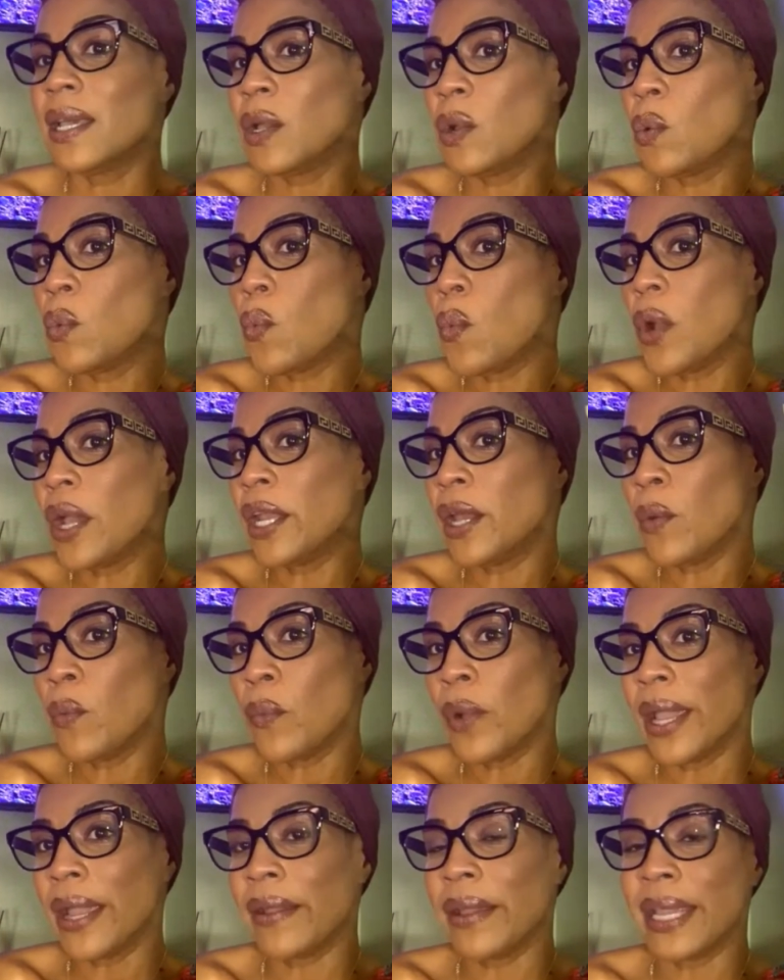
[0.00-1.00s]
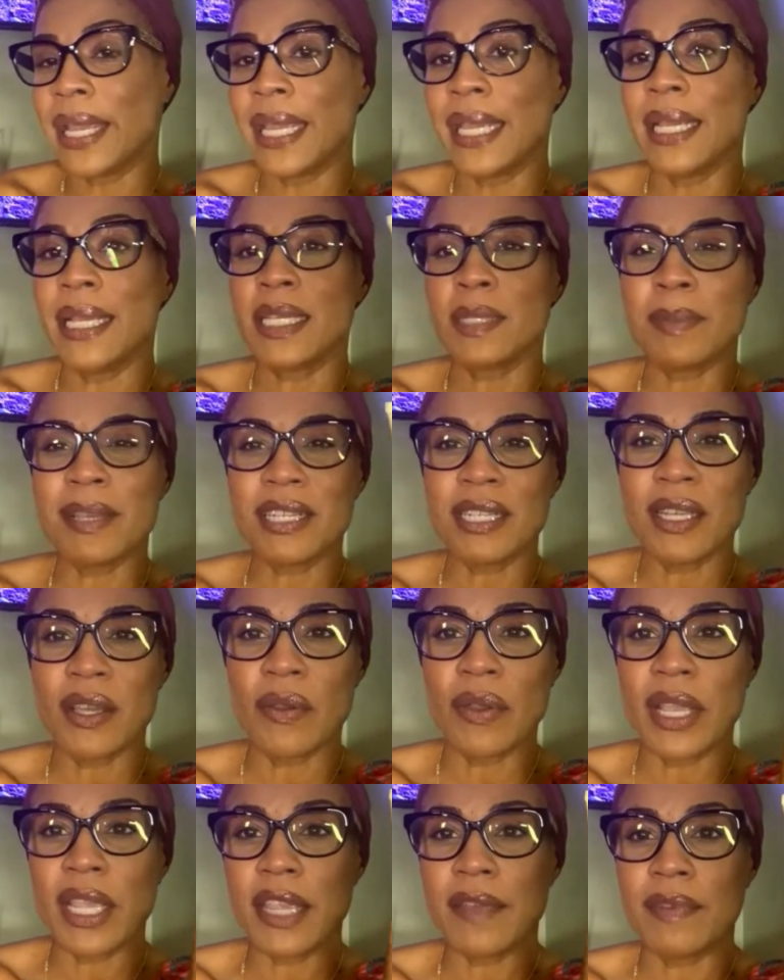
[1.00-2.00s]
when I'm wearing it, especially
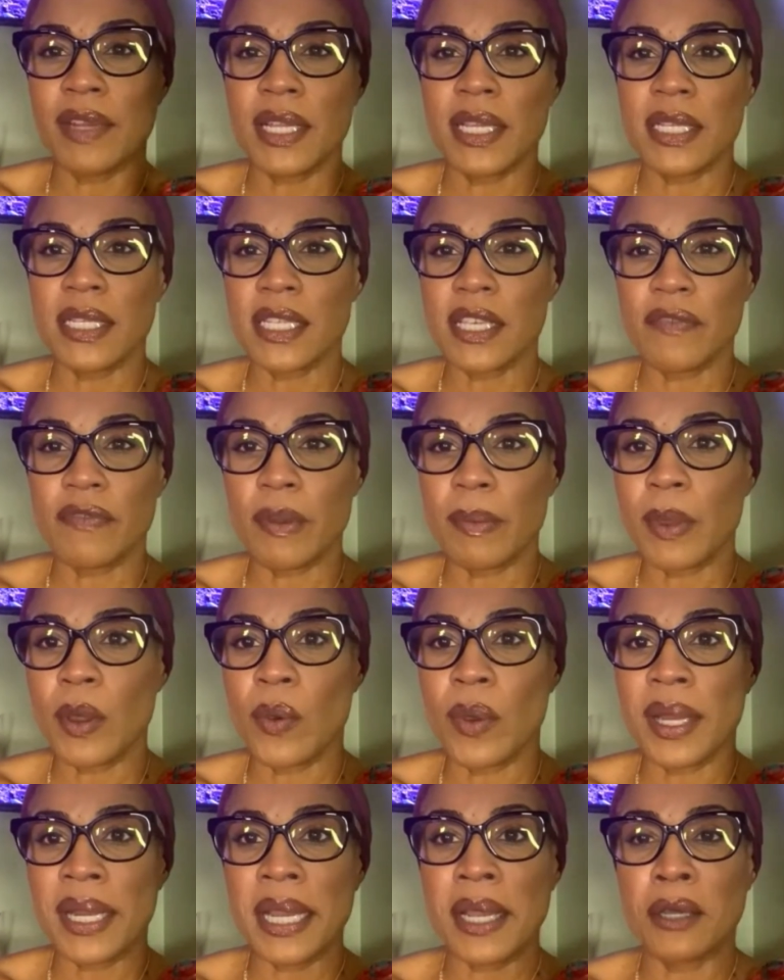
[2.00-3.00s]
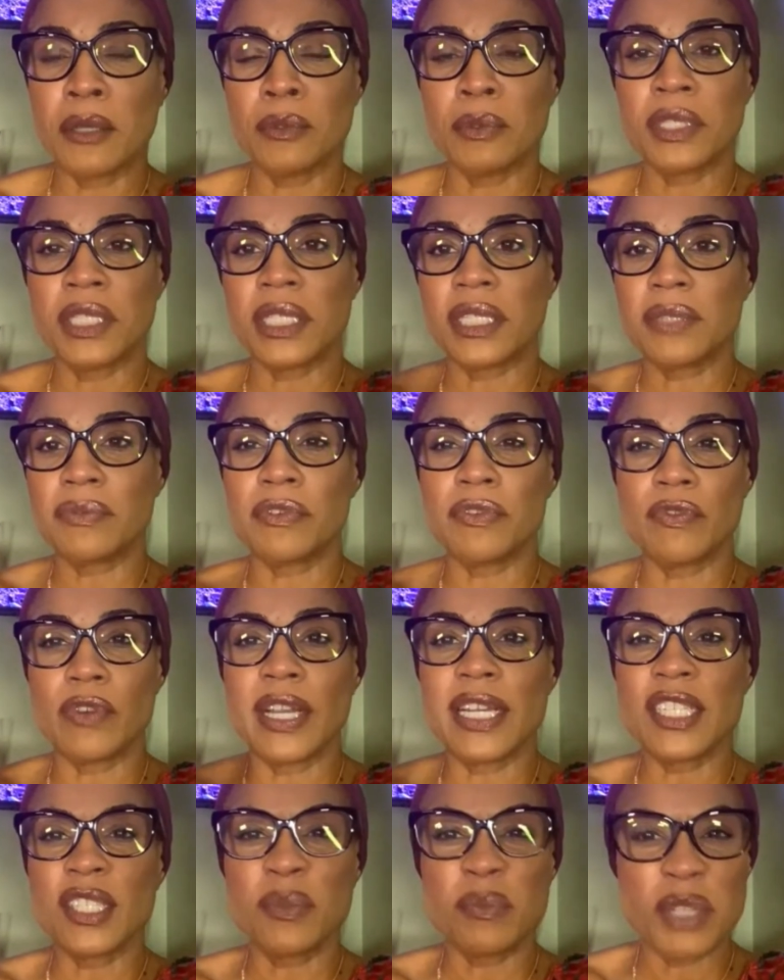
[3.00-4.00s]
on evenings if I'm going out, just to
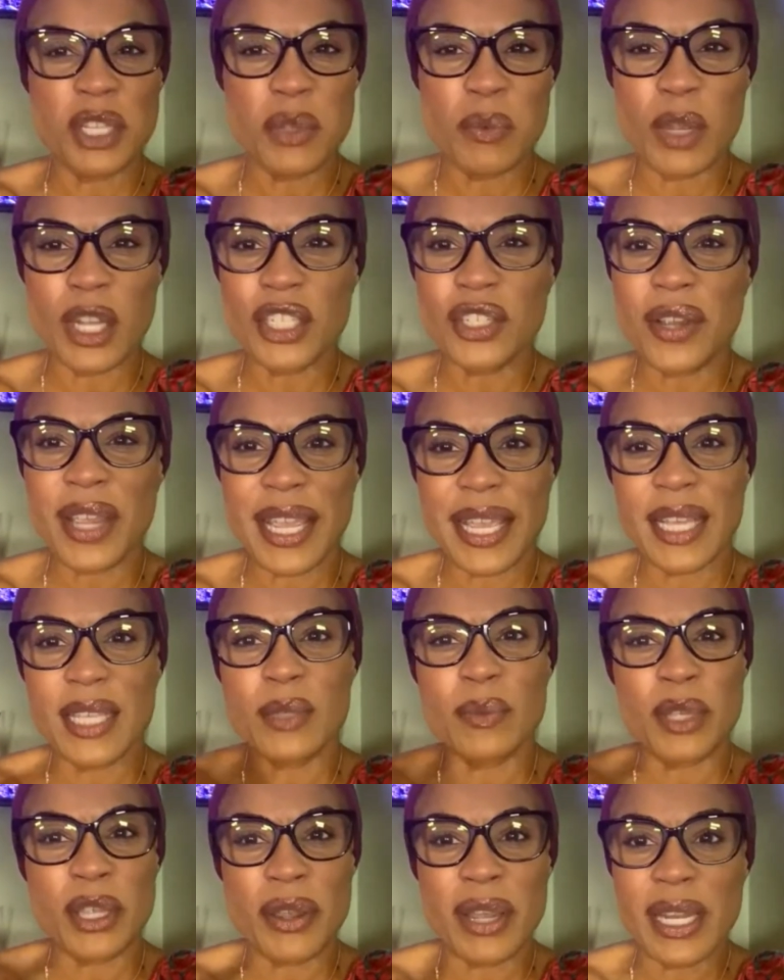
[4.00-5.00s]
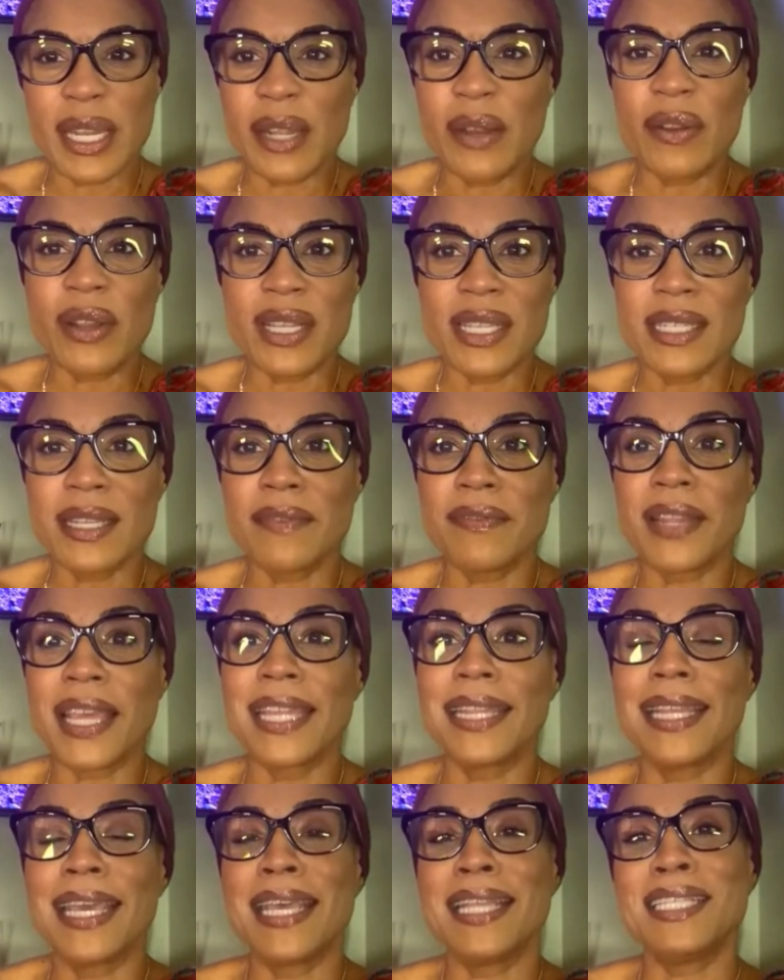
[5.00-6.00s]
refresh when you wash your hands when you're at dinner and stuff
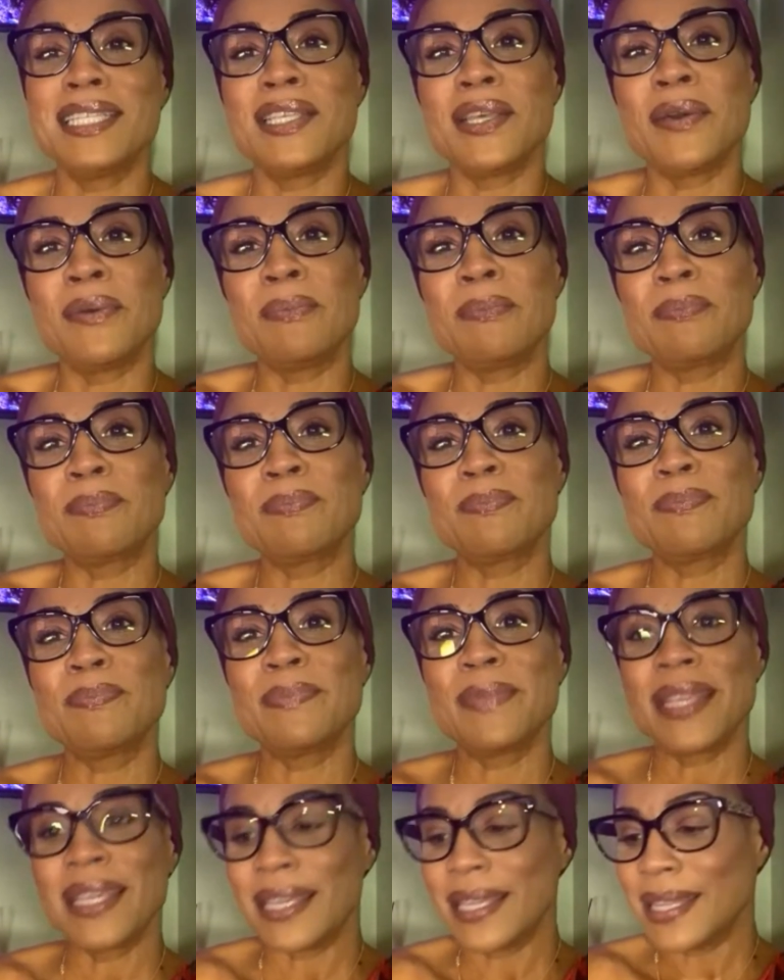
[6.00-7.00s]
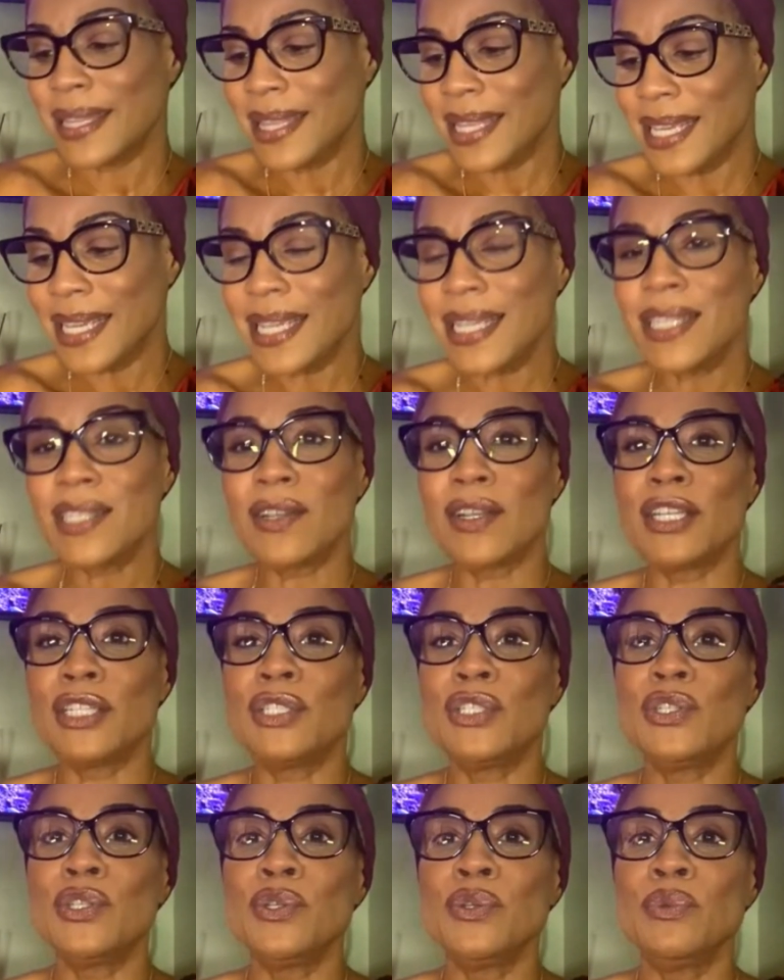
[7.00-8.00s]
like that. So these are
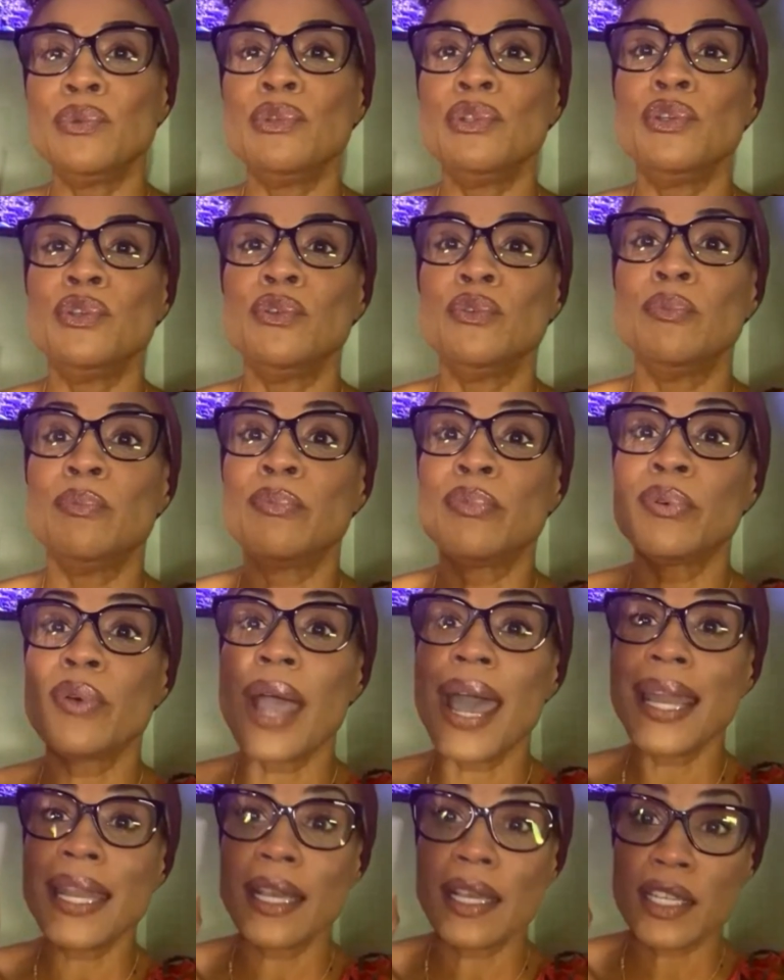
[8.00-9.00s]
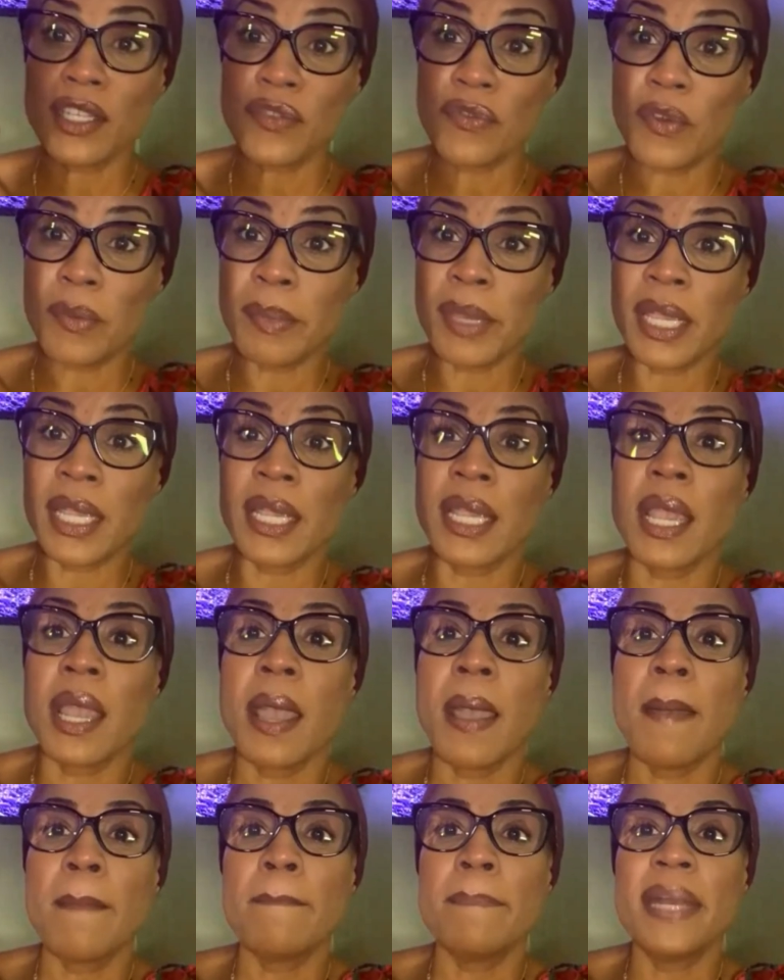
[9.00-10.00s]
two new products for me,
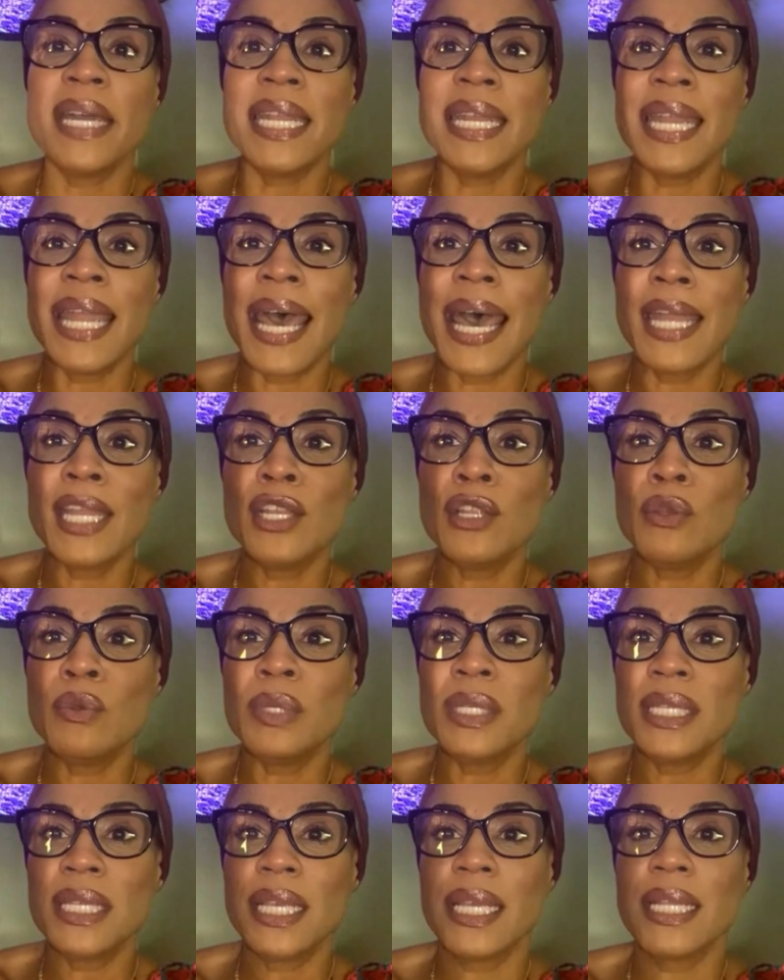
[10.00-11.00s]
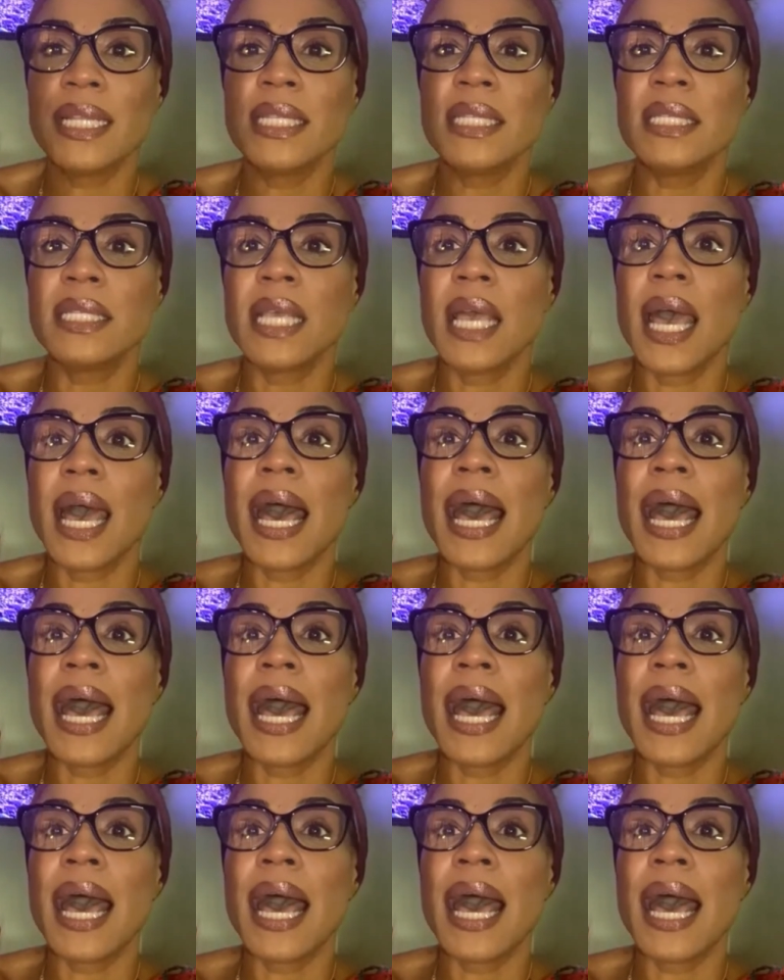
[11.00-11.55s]
but not new scents.